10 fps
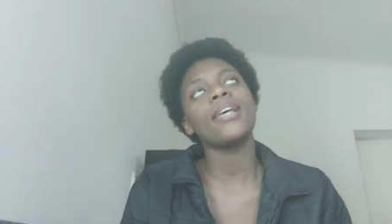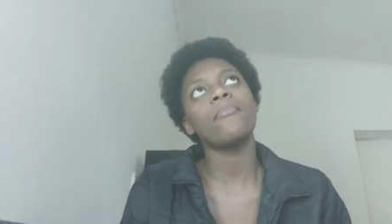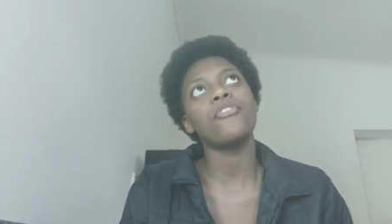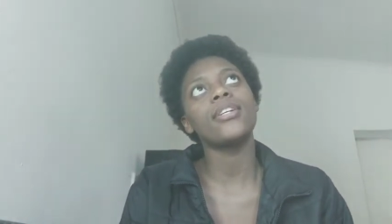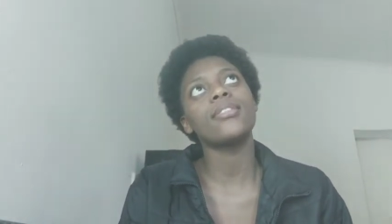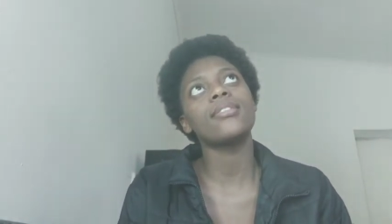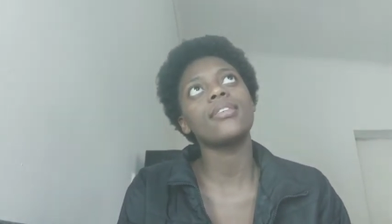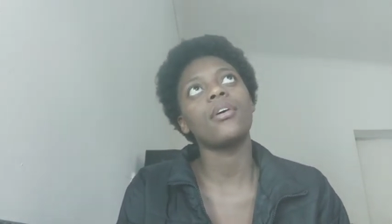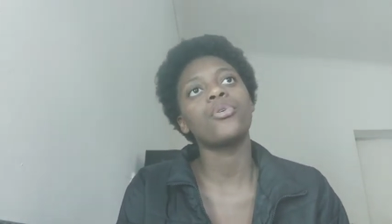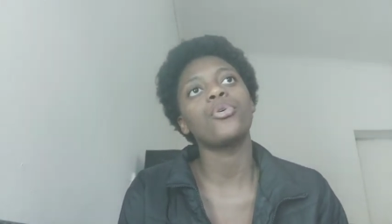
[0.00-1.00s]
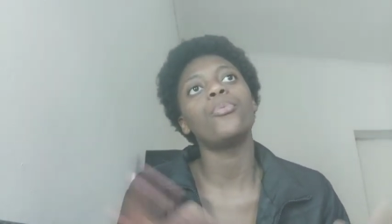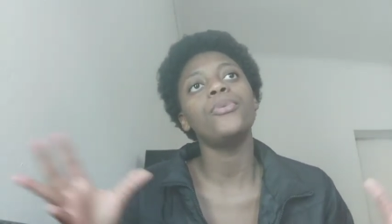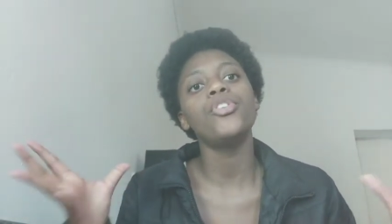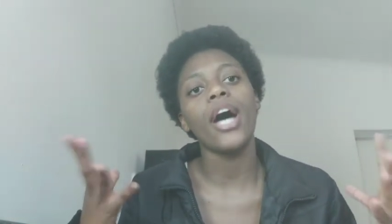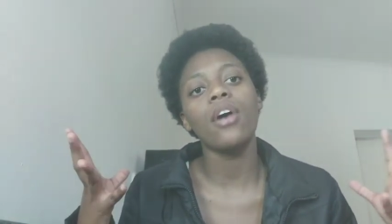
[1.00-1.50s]
races are
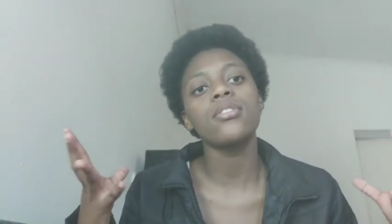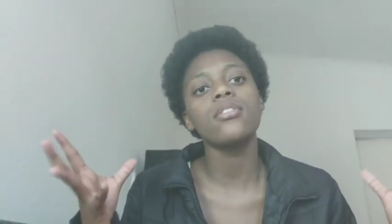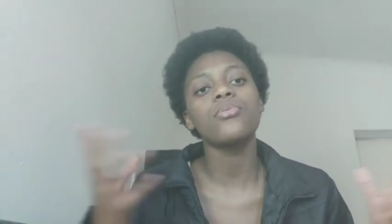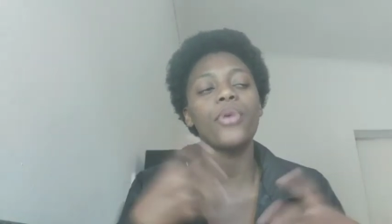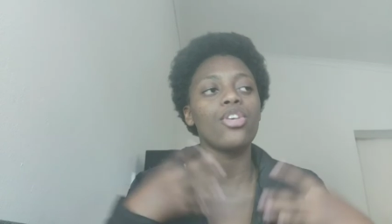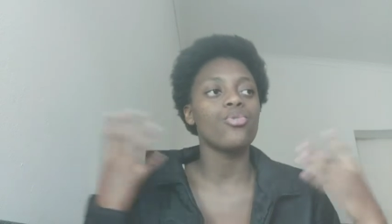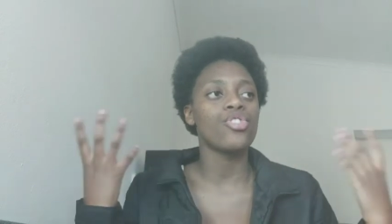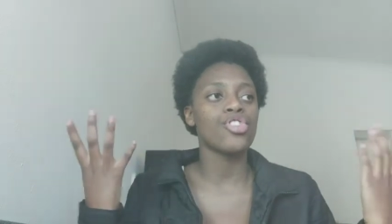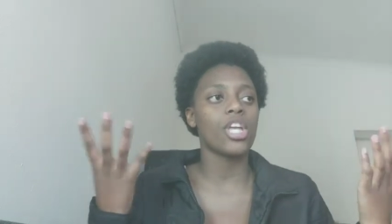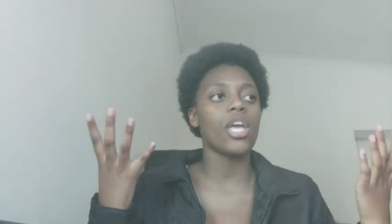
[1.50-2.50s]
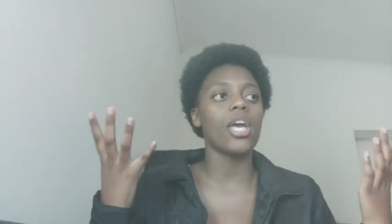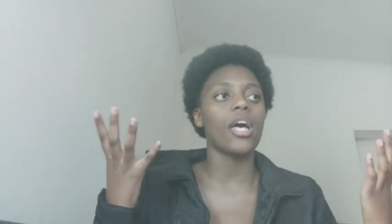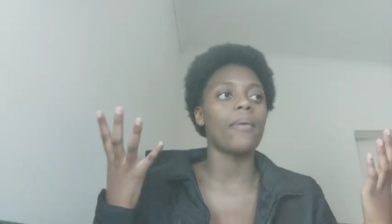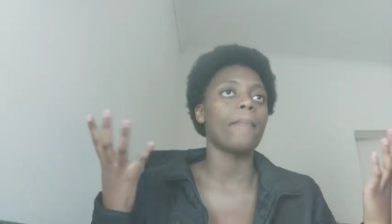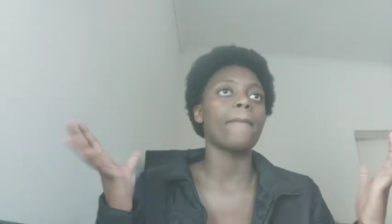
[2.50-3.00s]
commune houses where you share
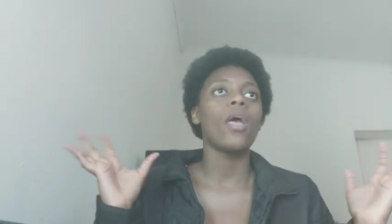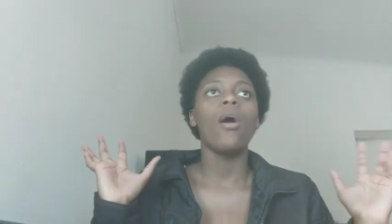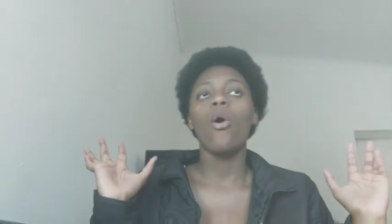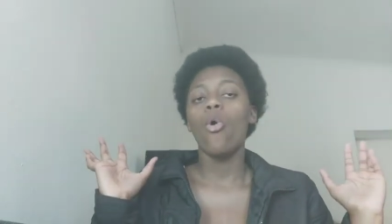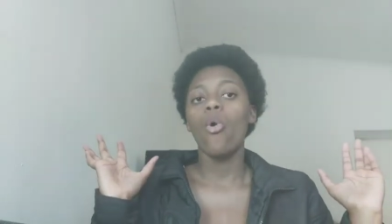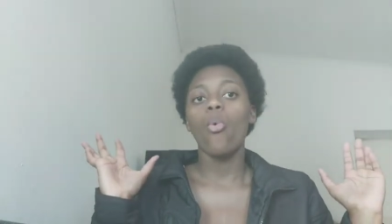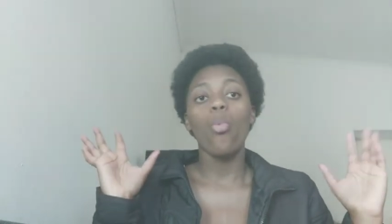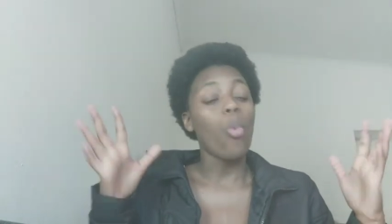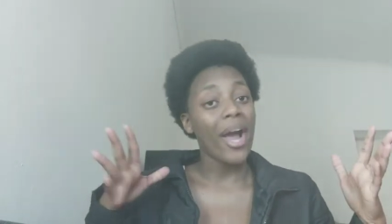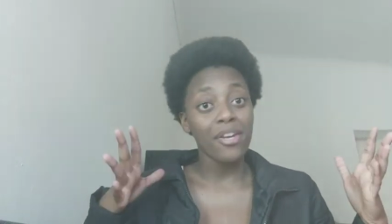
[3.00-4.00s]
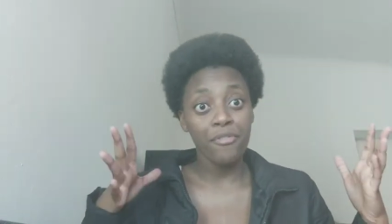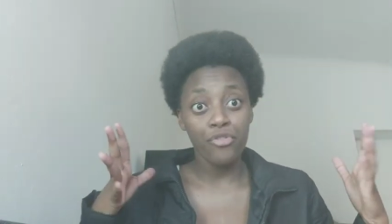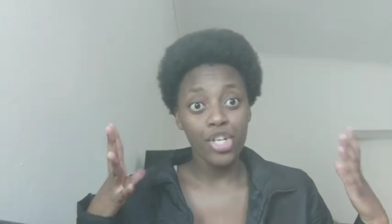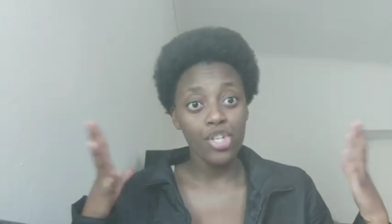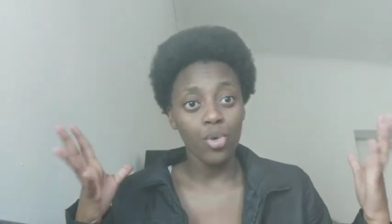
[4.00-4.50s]
one
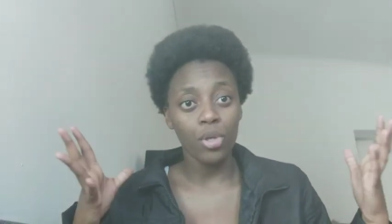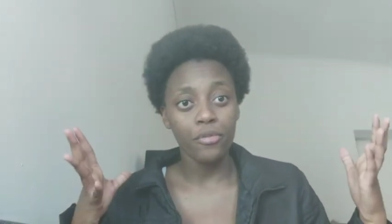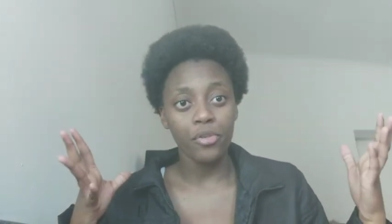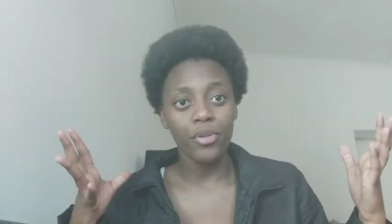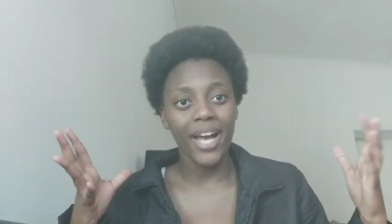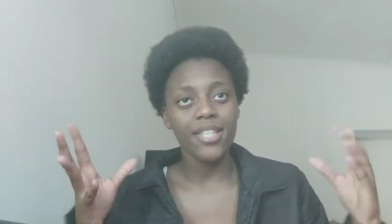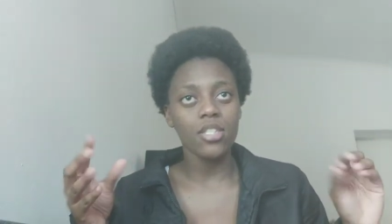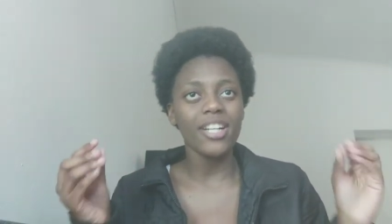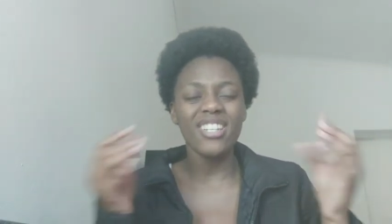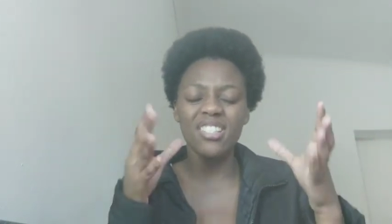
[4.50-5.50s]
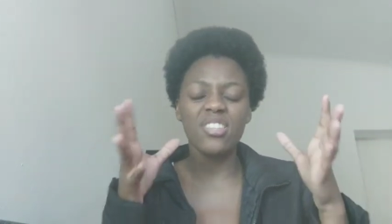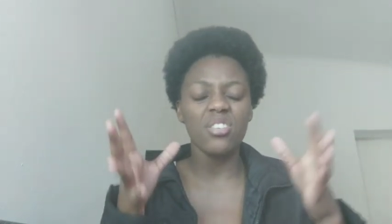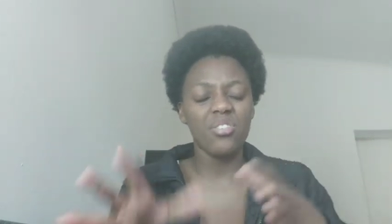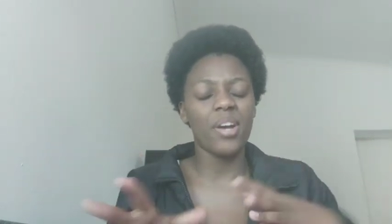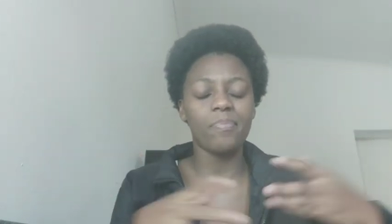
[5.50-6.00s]
fridge, all of you guys, not
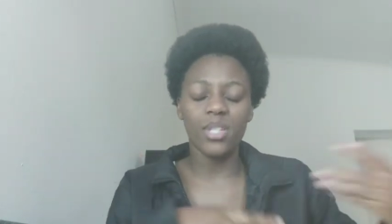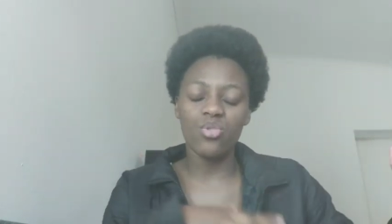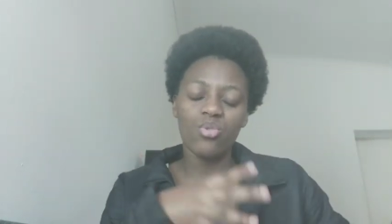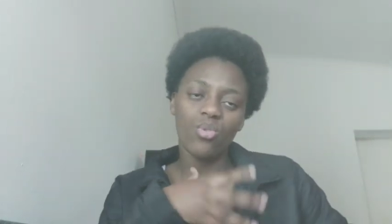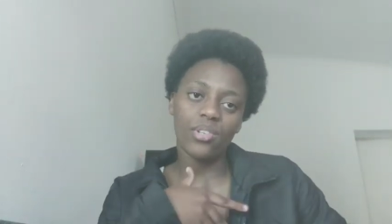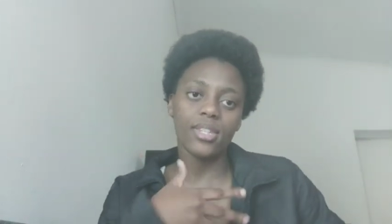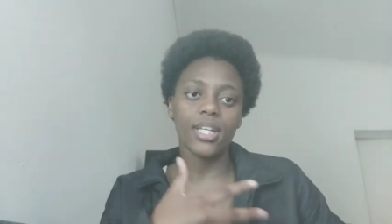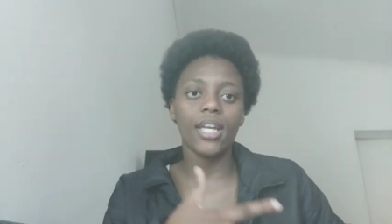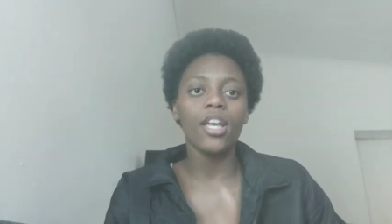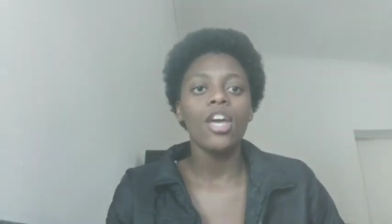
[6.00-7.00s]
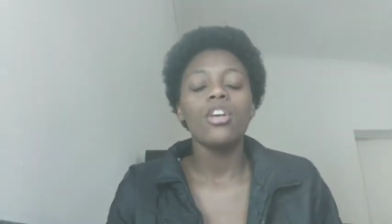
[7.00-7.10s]
necessarily one, but two or three.